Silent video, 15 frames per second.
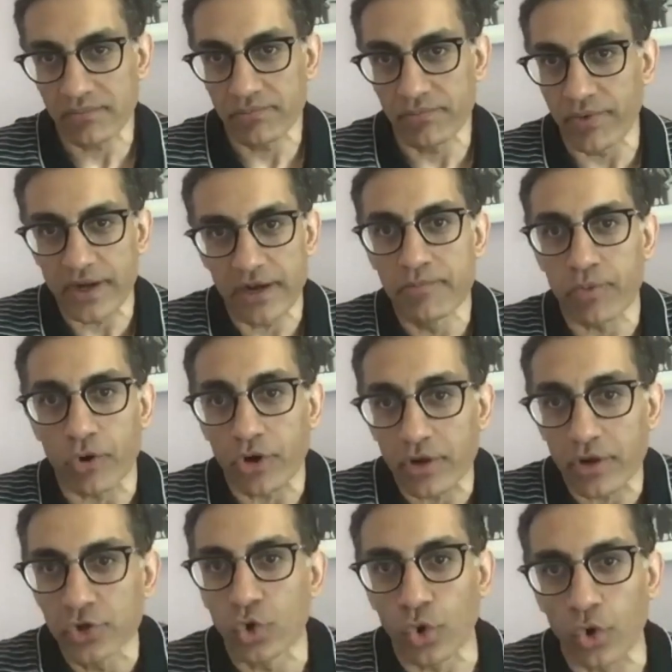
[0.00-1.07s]
Very important.
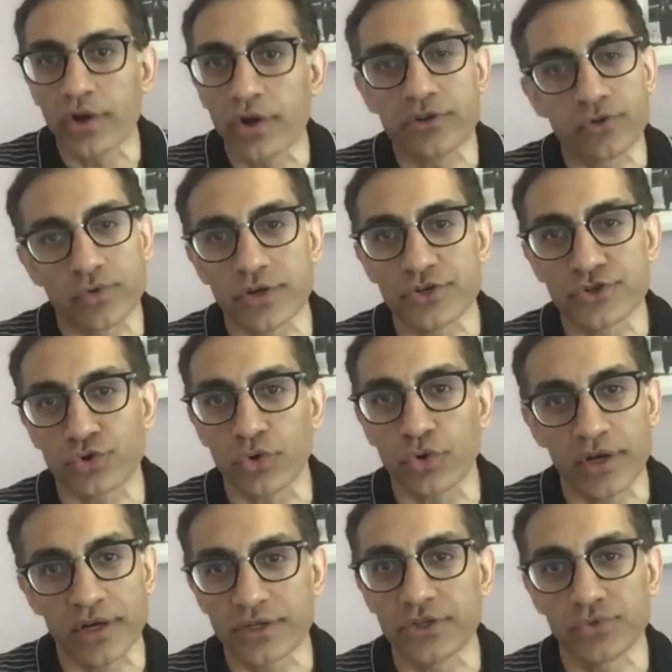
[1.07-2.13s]
You own it, you control
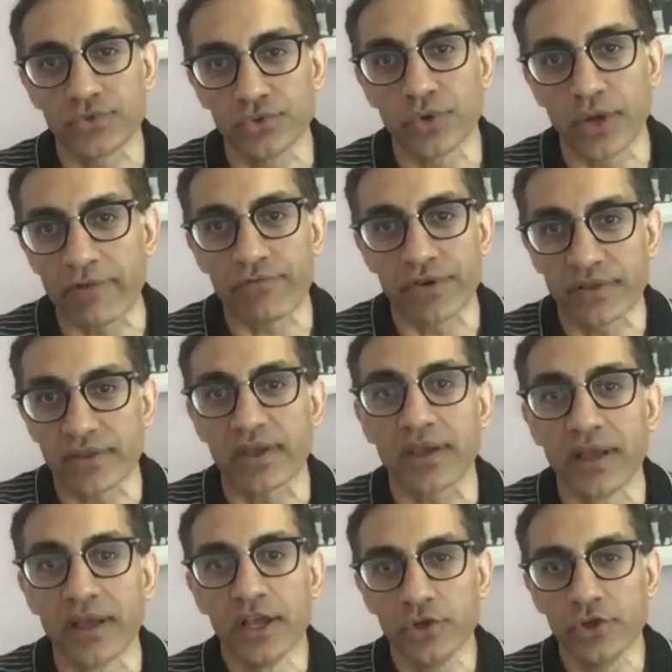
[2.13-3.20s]
it, you do everything.
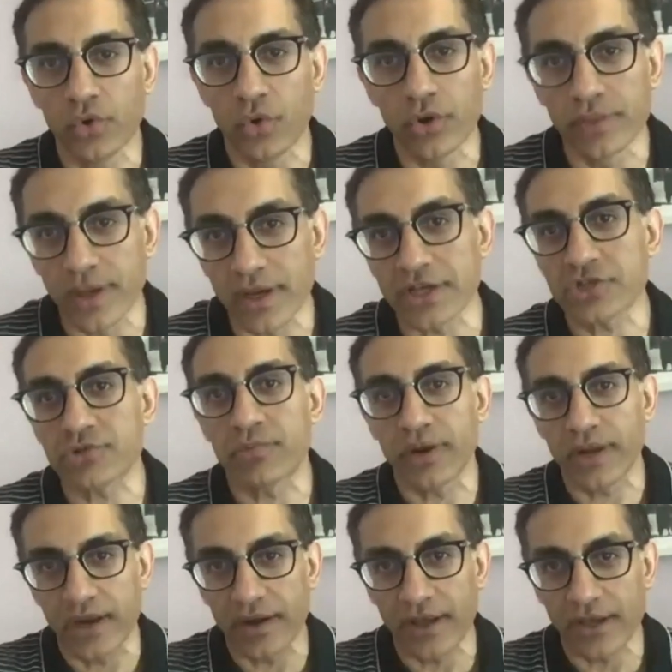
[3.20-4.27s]
You own the customer
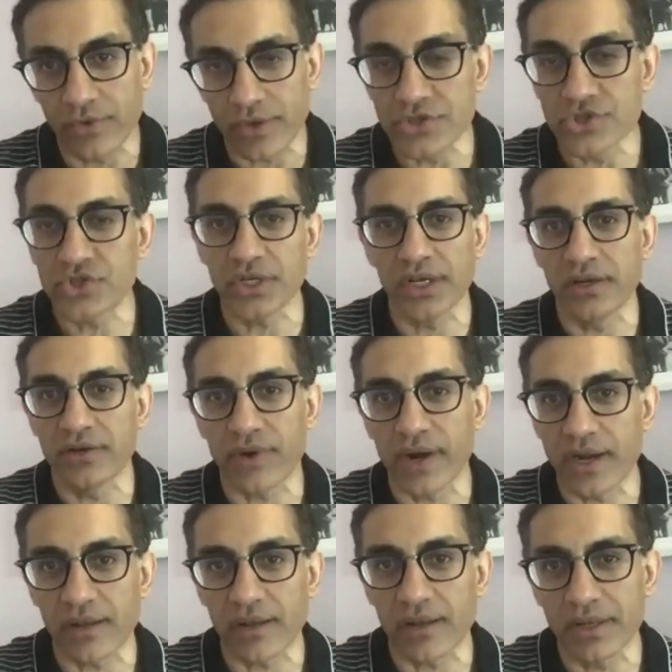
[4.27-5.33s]
data, you can see it,
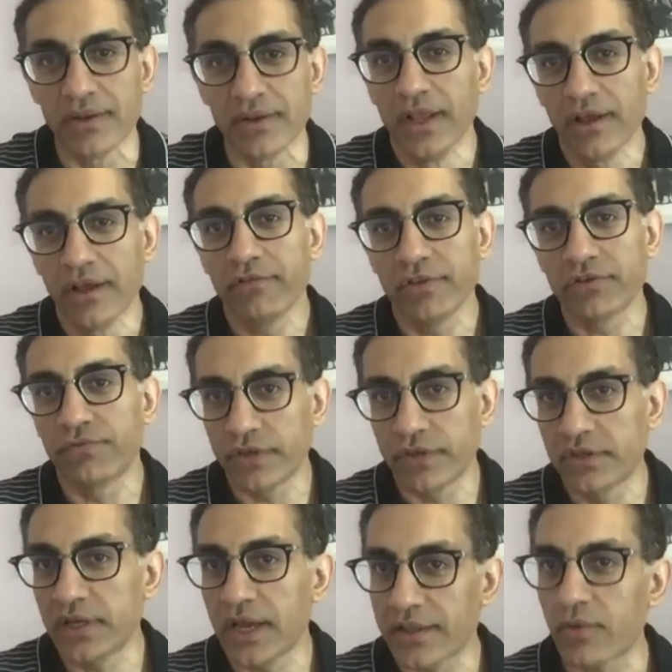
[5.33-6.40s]
right? I mean, with
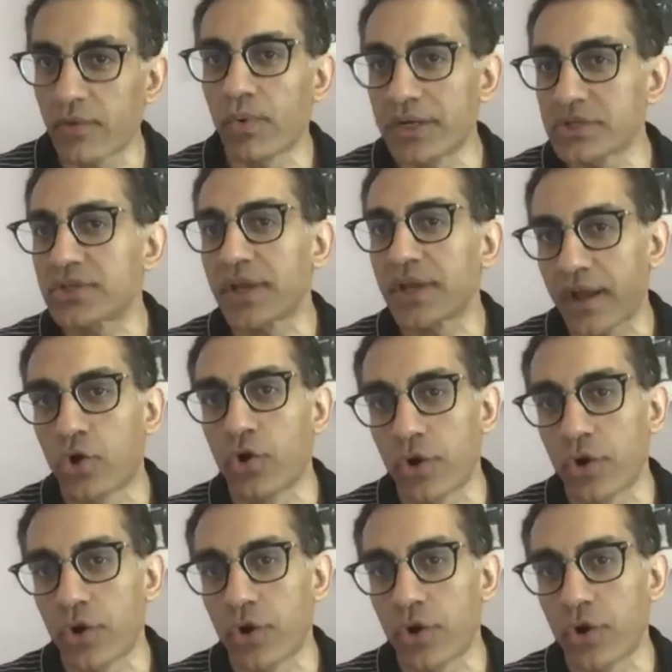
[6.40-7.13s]
the other ones, they're good